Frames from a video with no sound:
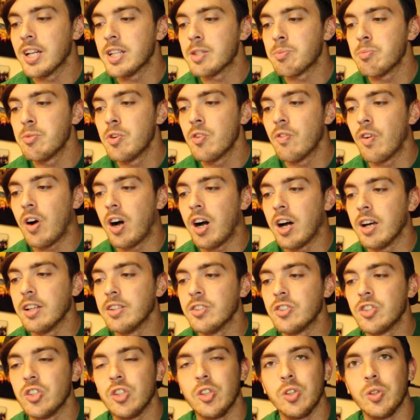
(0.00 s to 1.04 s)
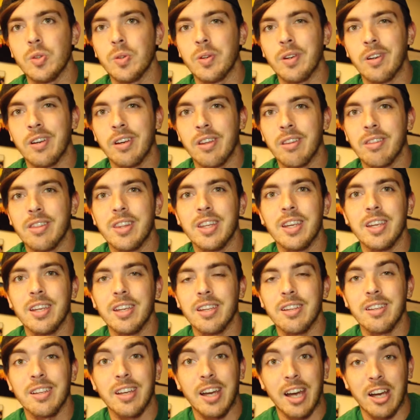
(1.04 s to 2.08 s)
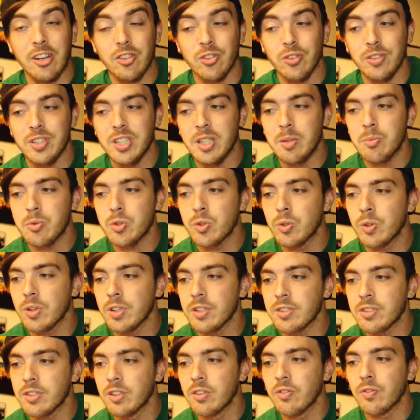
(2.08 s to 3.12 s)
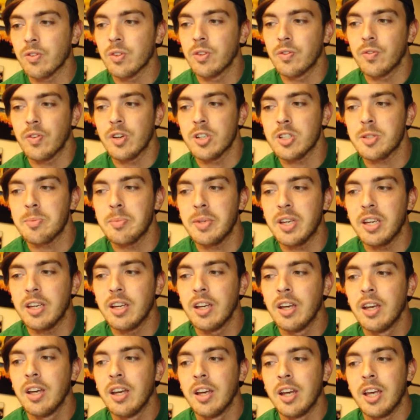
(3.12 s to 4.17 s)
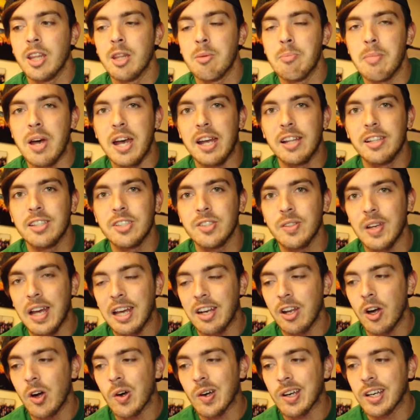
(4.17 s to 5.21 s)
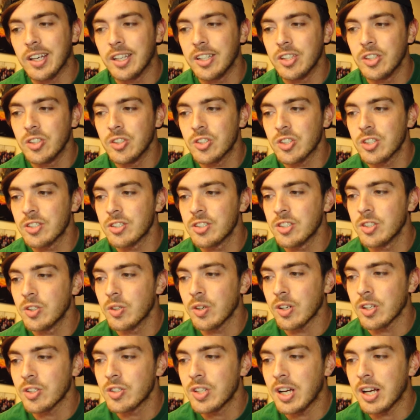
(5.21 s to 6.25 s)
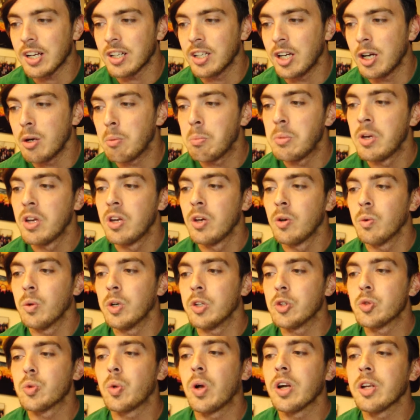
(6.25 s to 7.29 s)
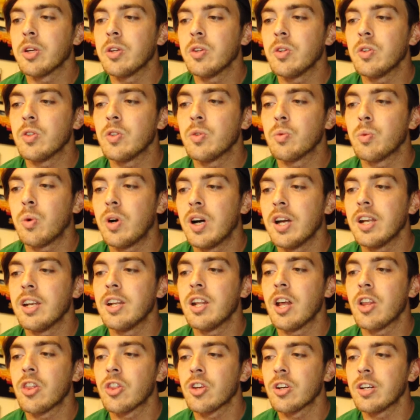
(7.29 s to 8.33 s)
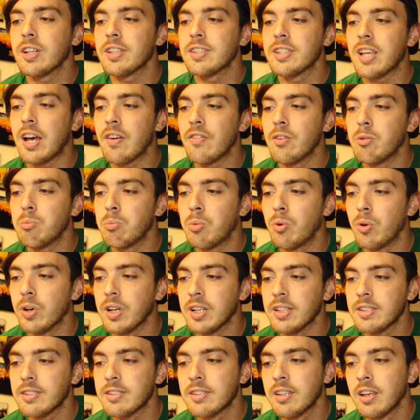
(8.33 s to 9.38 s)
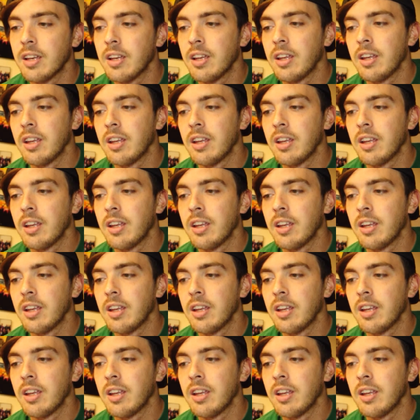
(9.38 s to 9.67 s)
let's move on to the actual team scores. So from the first meet, in the men's, you had Hoka, New Jersey, New York Track Club with 21.37 points,